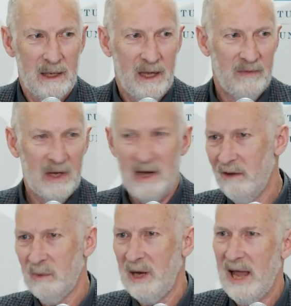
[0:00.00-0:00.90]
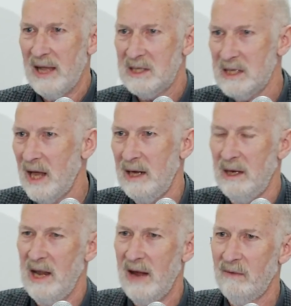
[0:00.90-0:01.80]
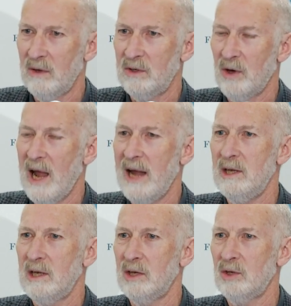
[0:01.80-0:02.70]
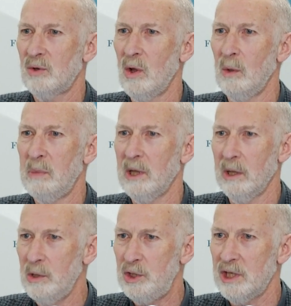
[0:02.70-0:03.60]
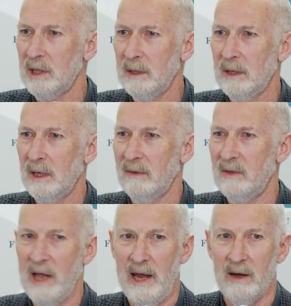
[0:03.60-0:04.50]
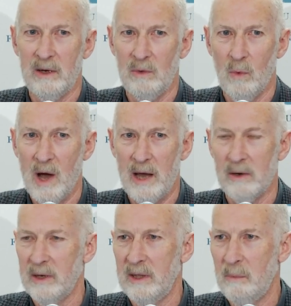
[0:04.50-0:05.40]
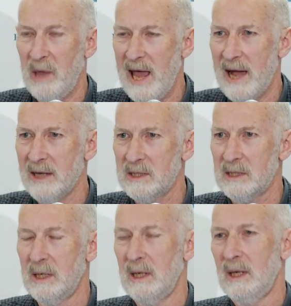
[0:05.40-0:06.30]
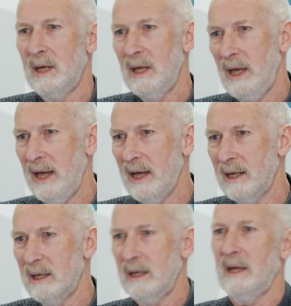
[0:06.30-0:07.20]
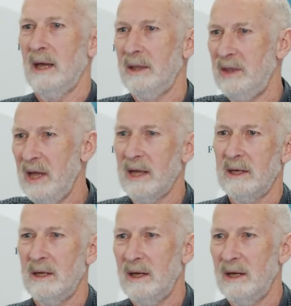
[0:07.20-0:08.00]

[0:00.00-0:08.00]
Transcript: If the government had, say, never tried to control pollution of the air and water in the past, and uh, then